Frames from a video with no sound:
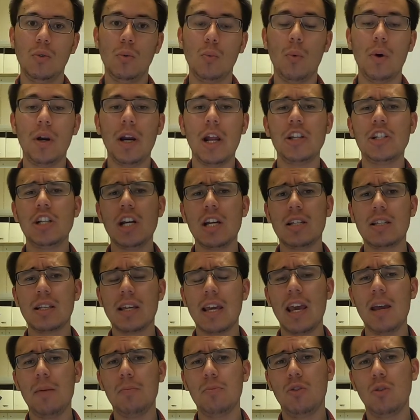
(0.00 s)
When I
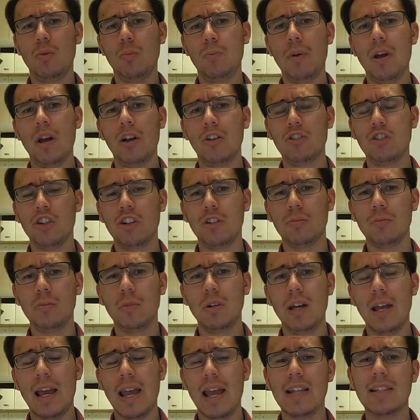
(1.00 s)
just came to Belgium
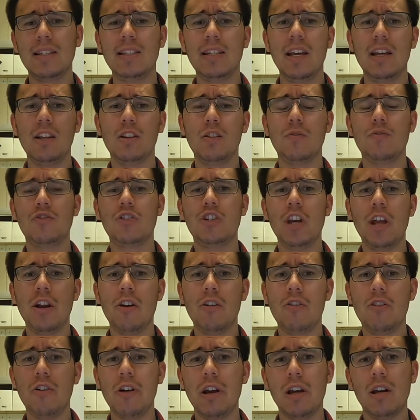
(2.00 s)
at the end of
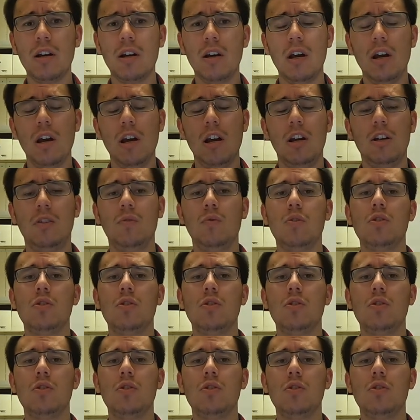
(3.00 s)
January, it